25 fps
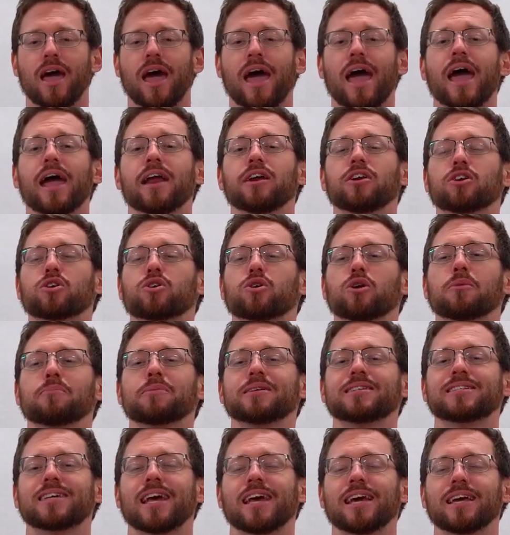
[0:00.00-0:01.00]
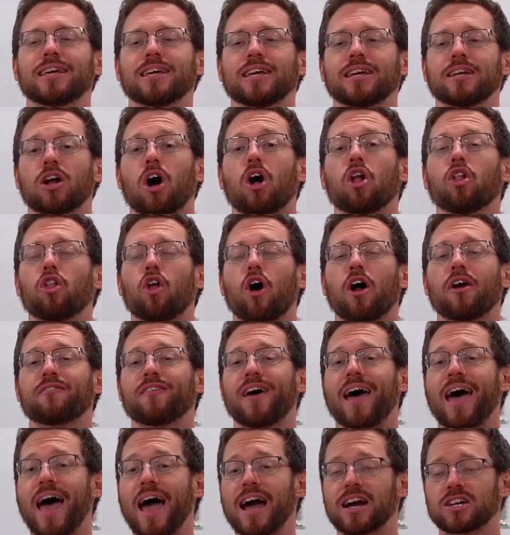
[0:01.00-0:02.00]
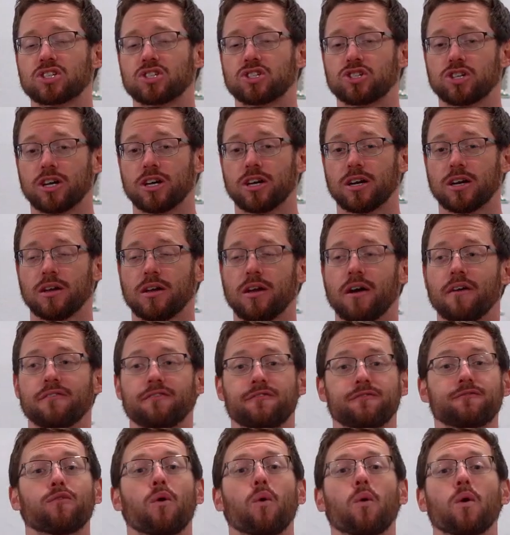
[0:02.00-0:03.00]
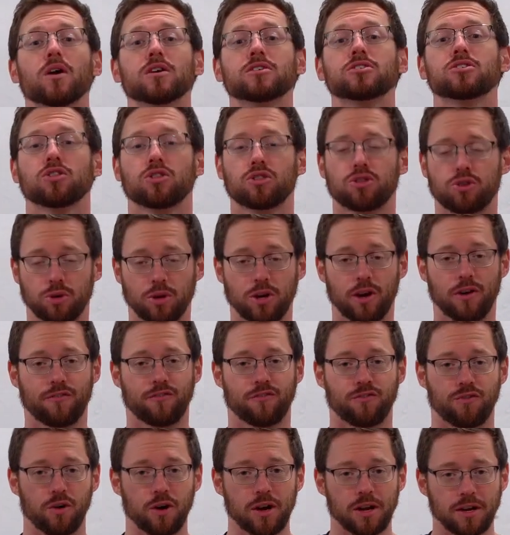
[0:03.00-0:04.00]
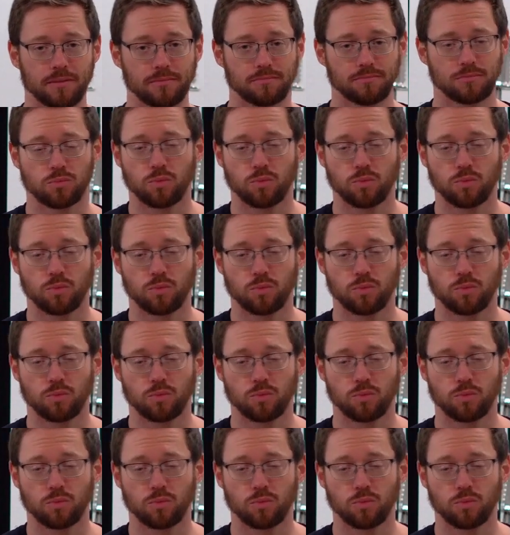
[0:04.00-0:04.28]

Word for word: and you're going to be taking a lot of extra force through your foot,